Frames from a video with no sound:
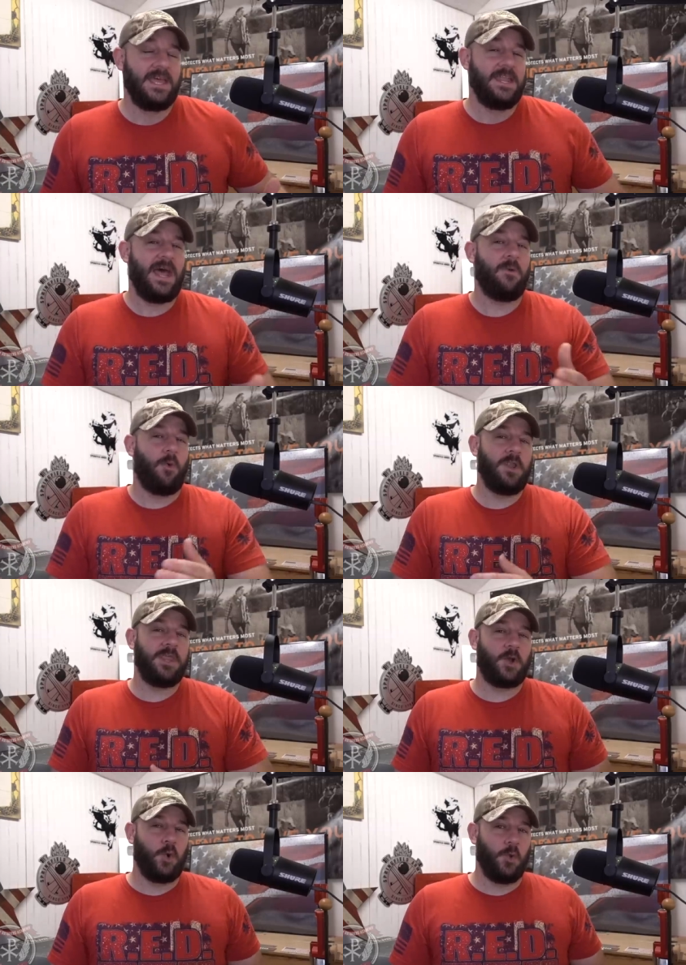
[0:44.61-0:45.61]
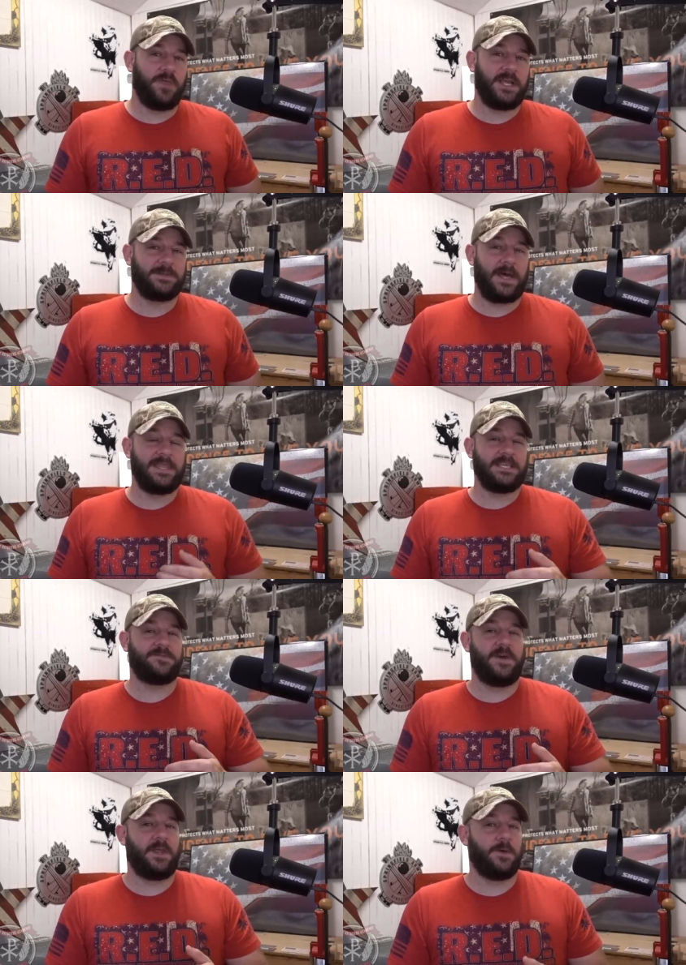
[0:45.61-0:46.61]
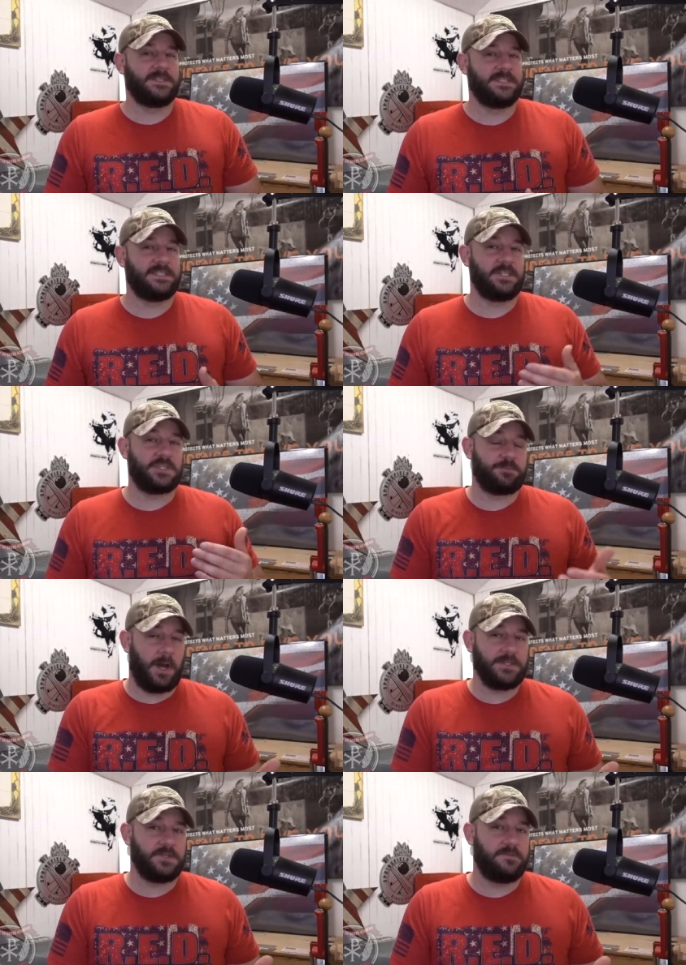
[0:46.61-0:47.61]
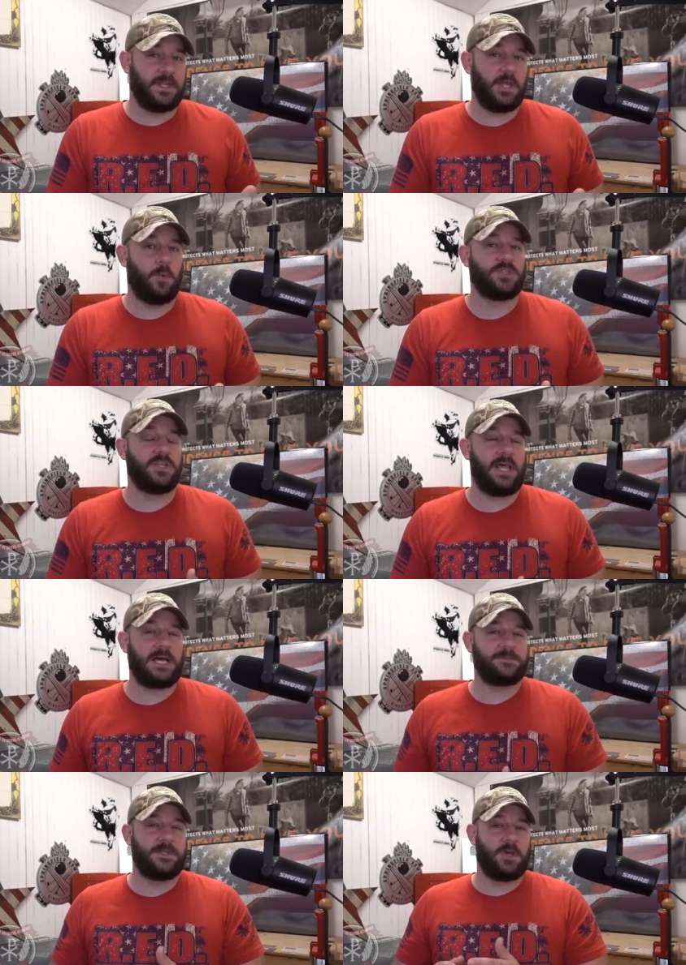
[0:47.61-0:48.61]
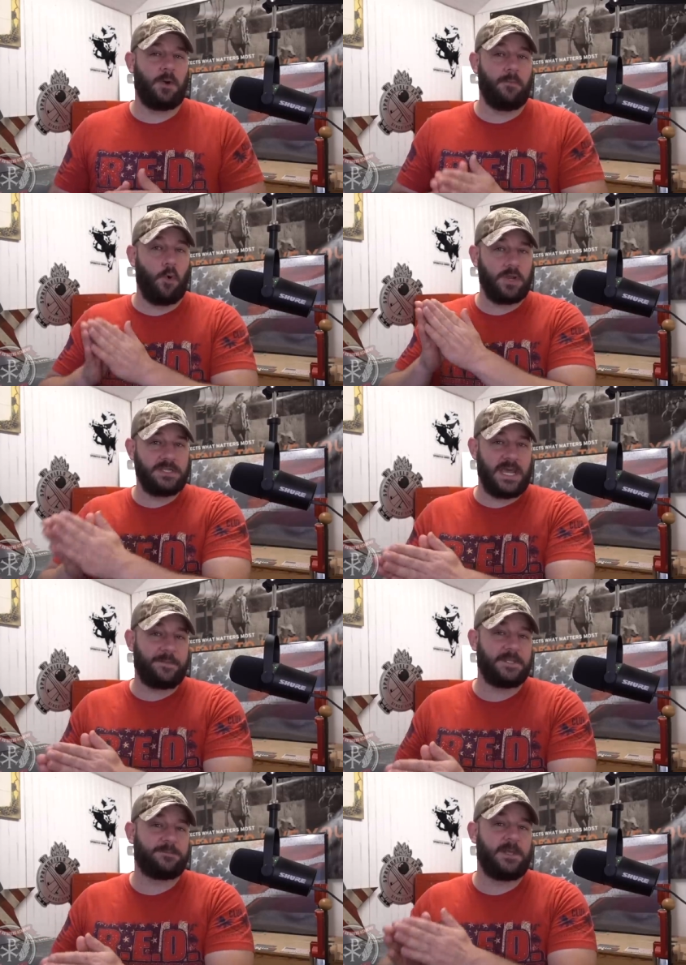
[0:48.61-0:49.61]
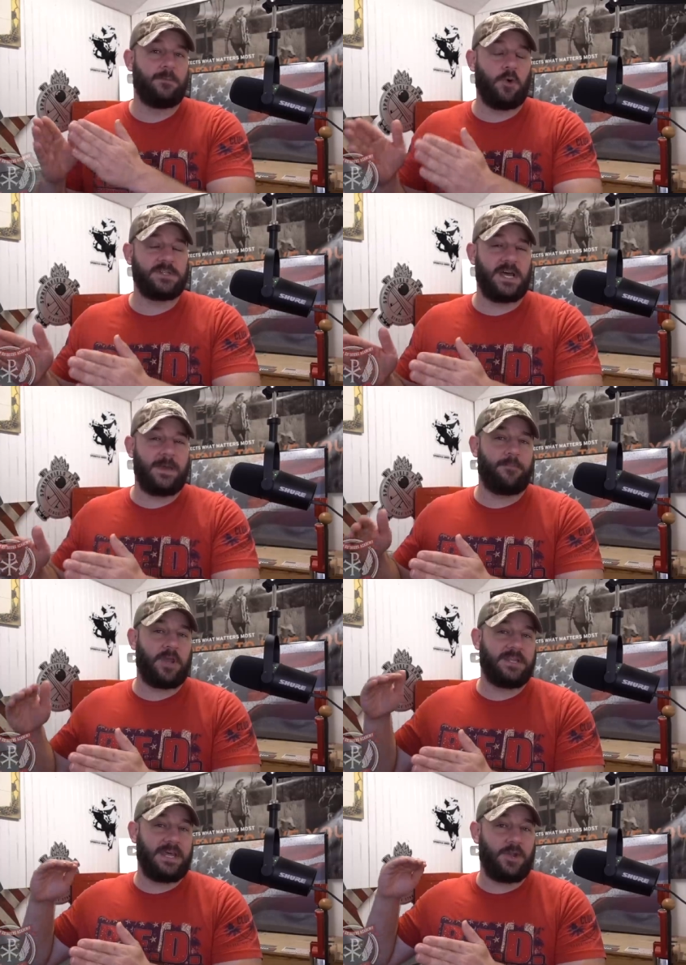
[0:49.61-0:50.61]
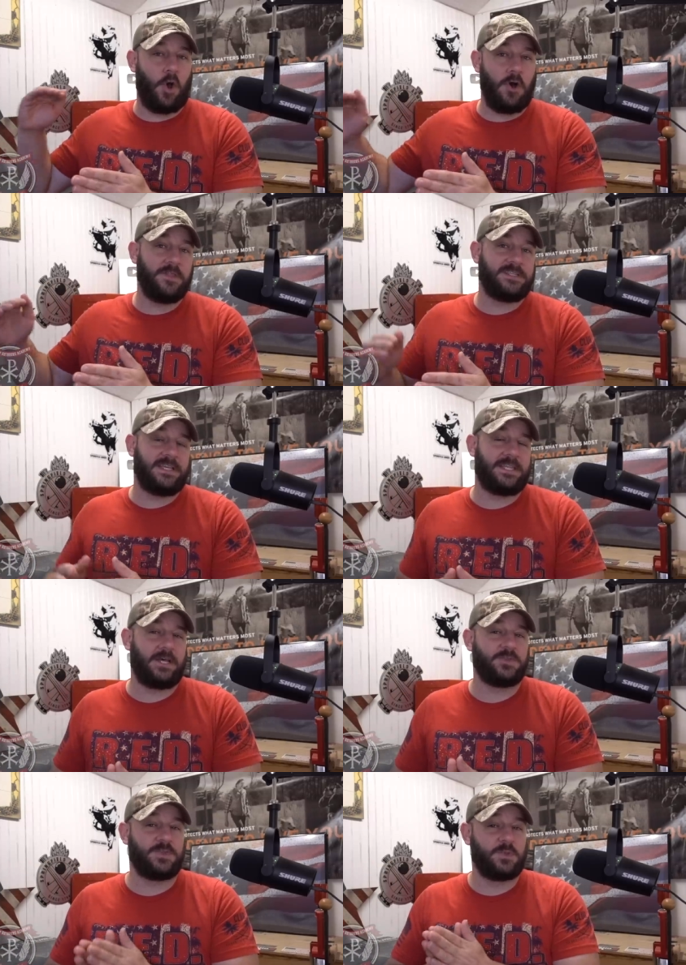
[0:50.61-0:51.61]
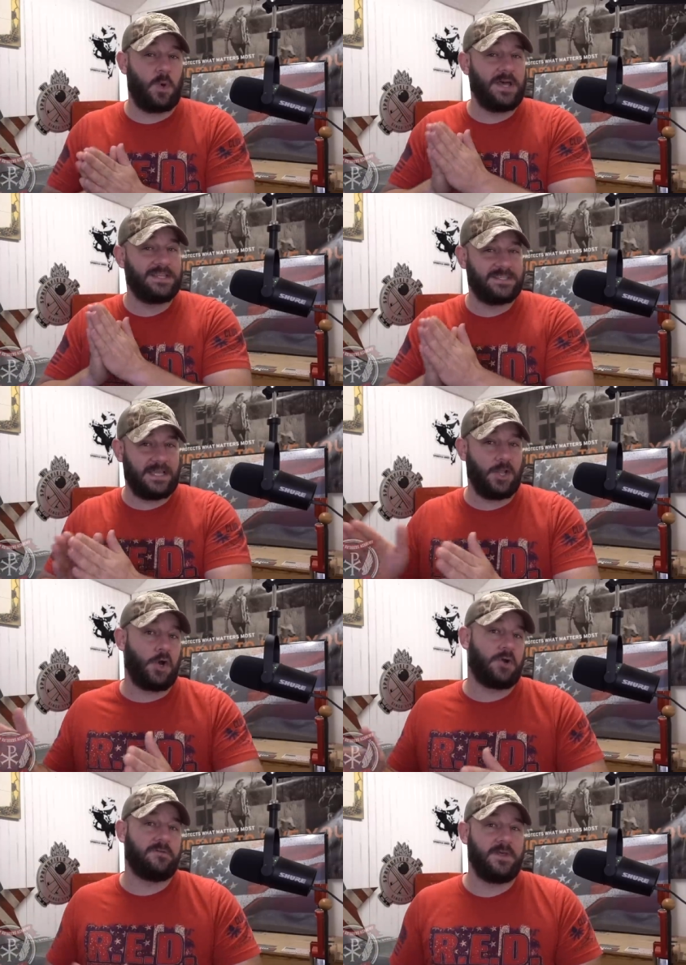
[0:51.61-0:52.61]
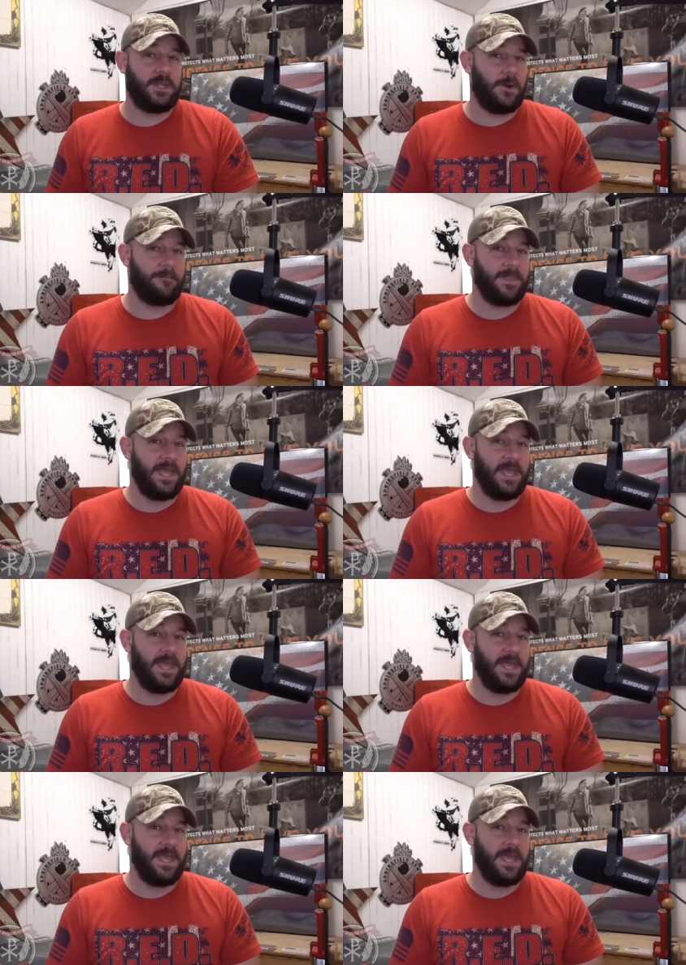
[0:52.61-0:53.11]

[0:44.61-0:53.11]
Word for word: Now, one of the cool things about this video is this is a sponsored video, which allows me to go more in depth and spend more time breaking down all the details, which is why this is a longer video.